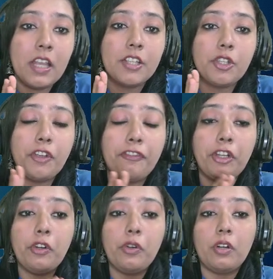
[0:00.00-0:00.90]
So if
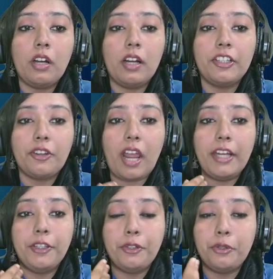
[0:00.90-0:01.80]
you try
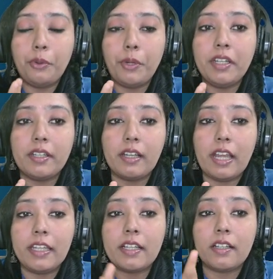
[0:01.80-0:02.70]
to do it
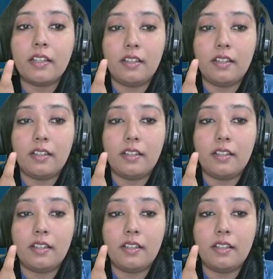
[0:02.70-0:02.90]
like